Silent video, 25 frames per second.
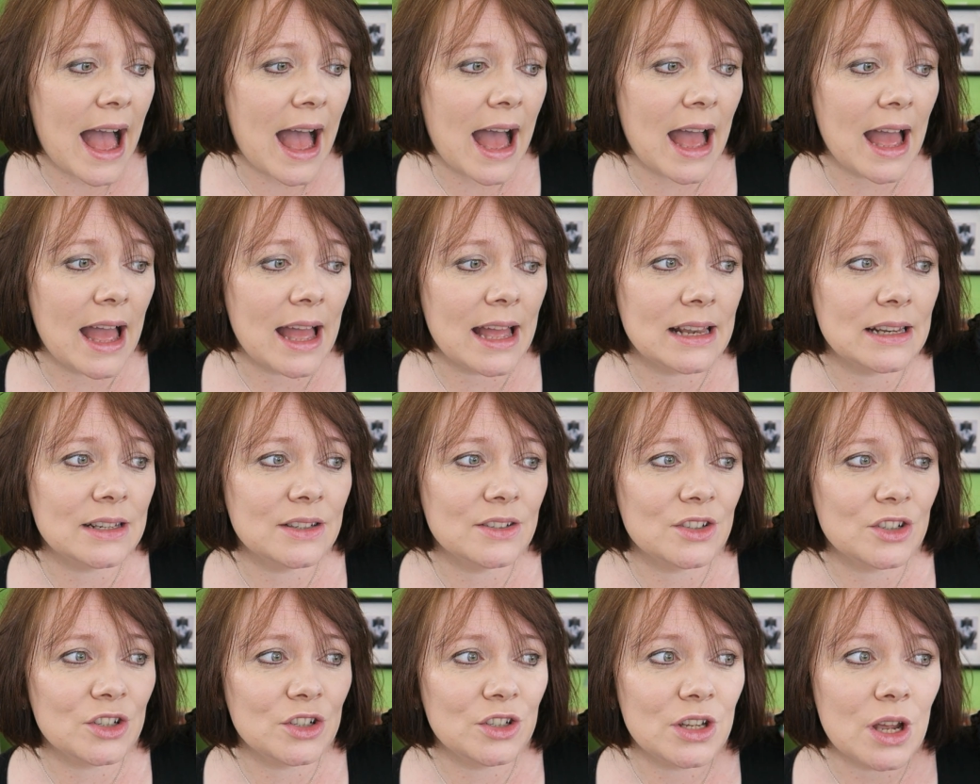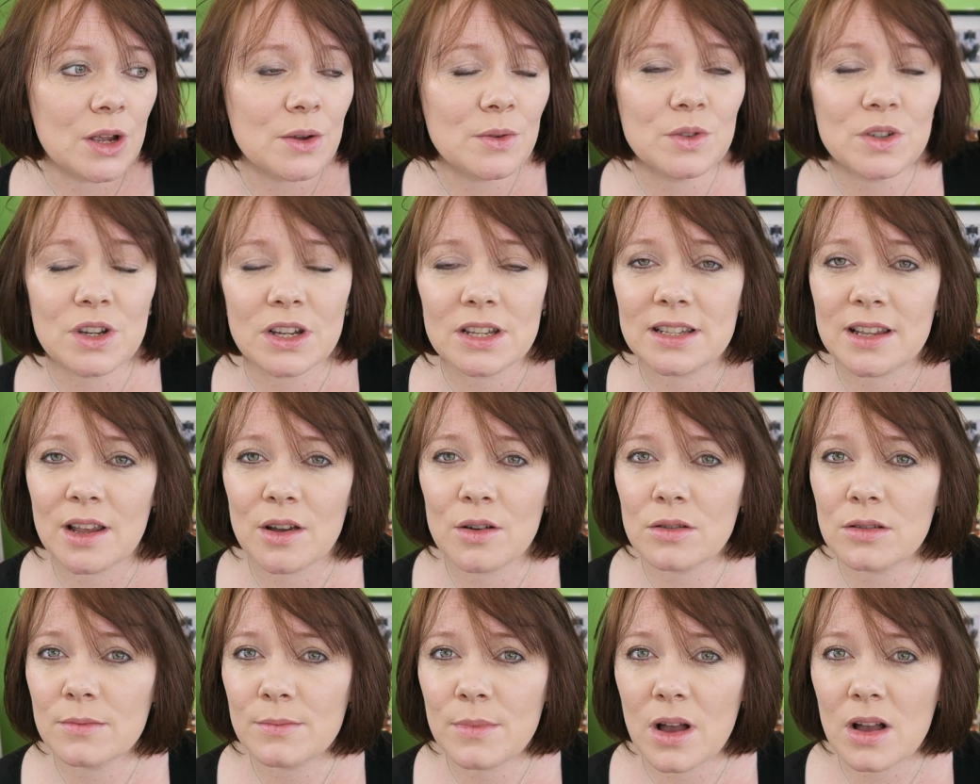And you don't just get
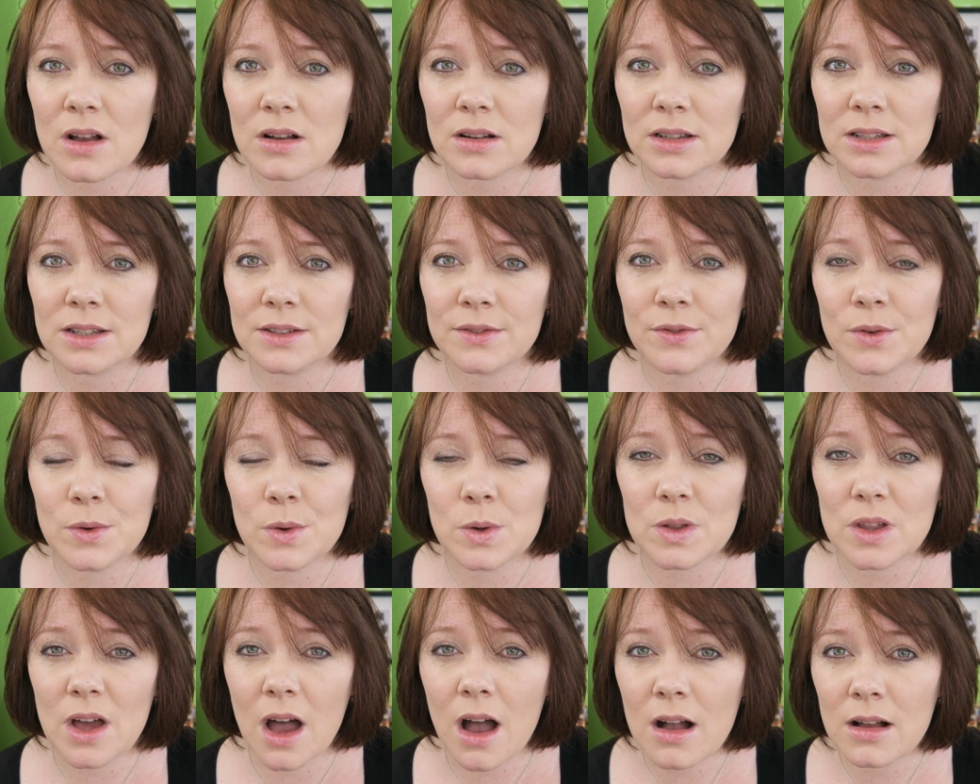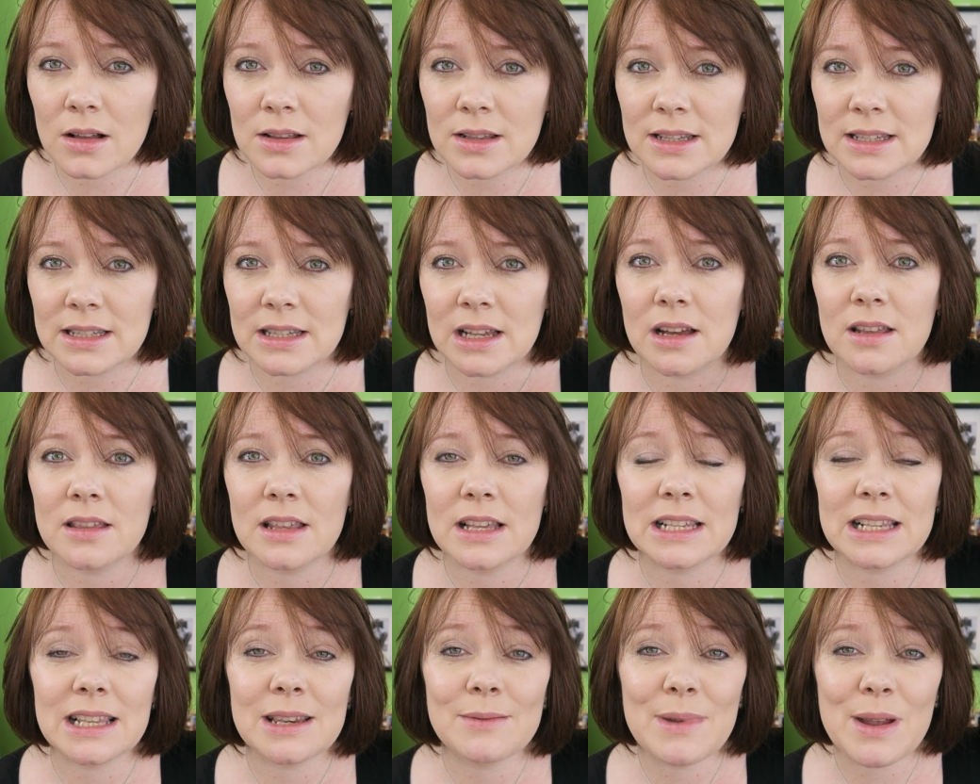all the marks for the answer,
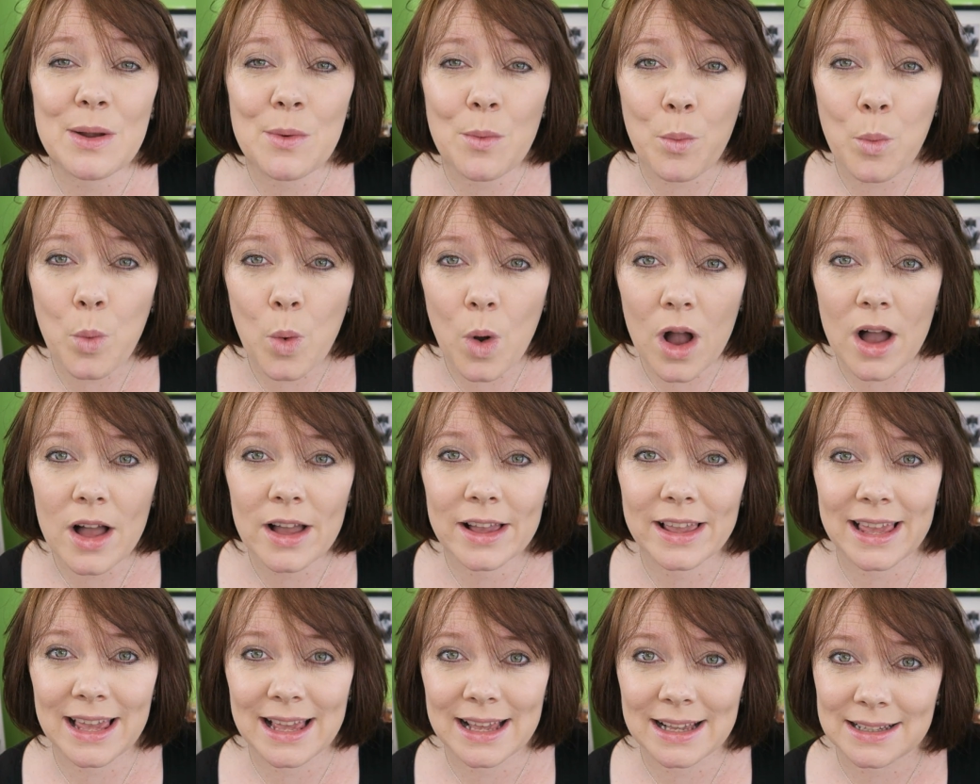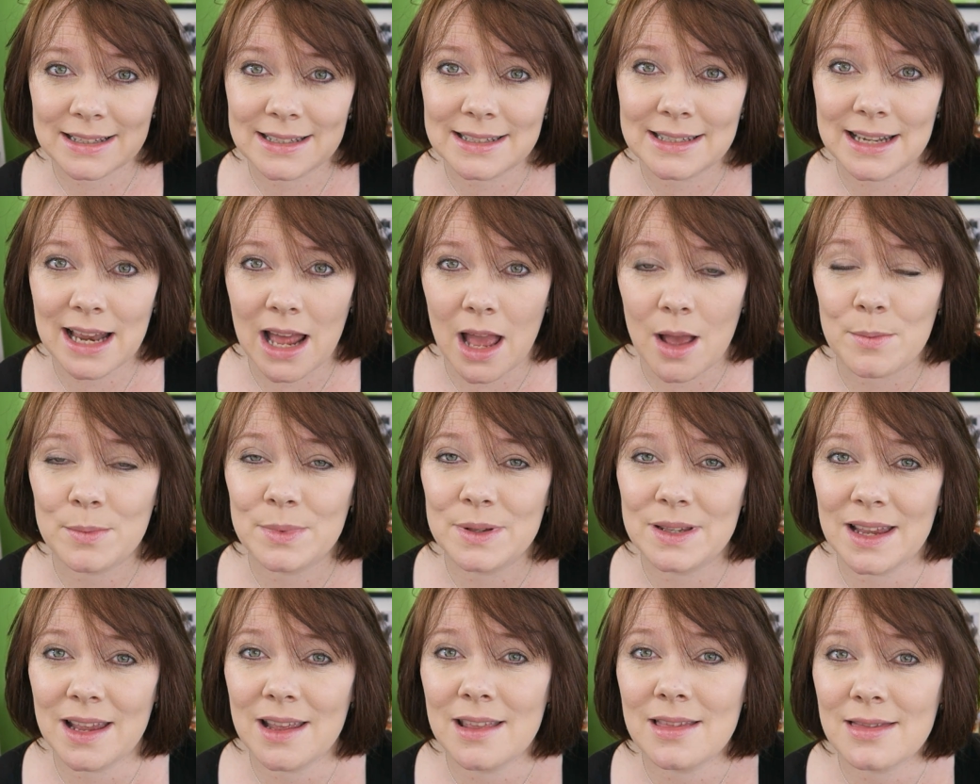there's going to be working
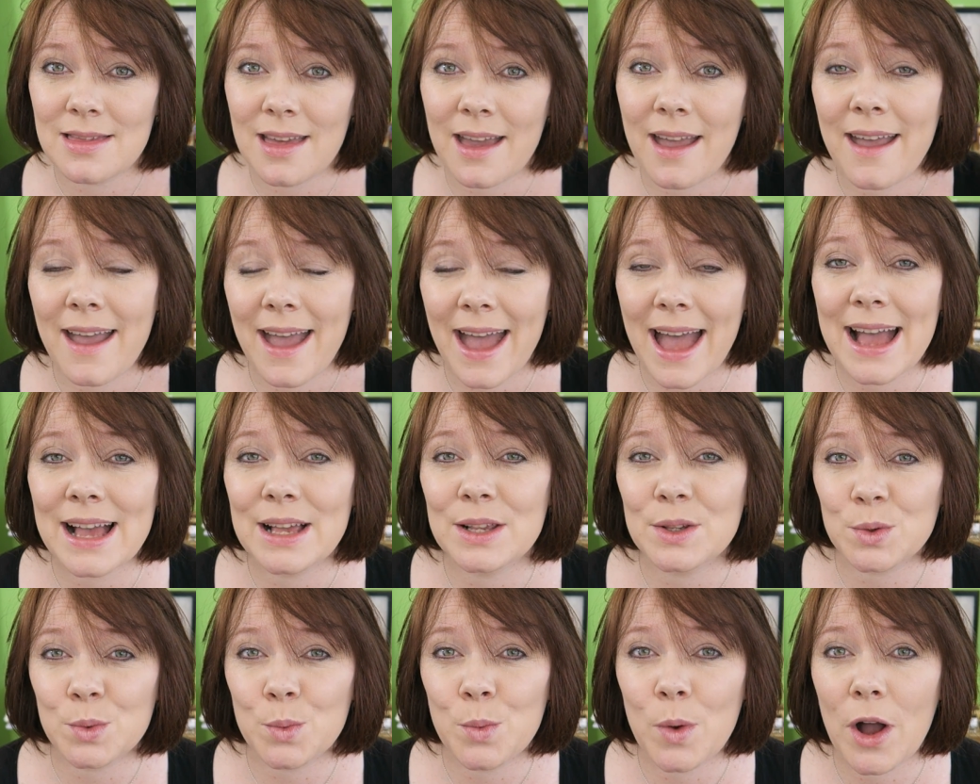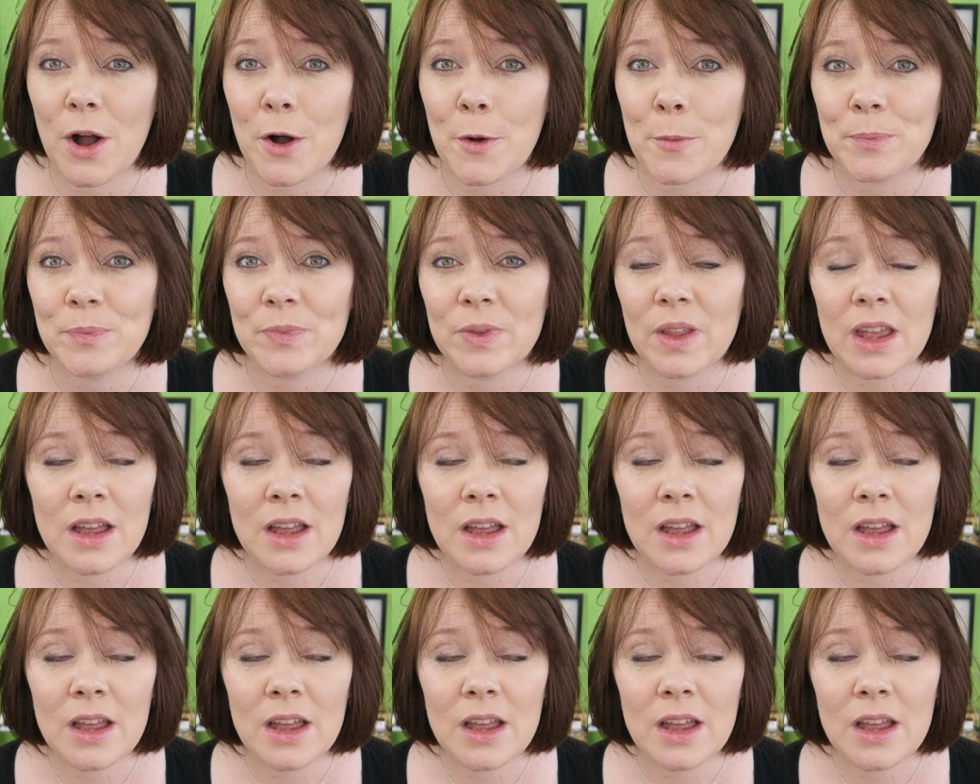steps in there as well.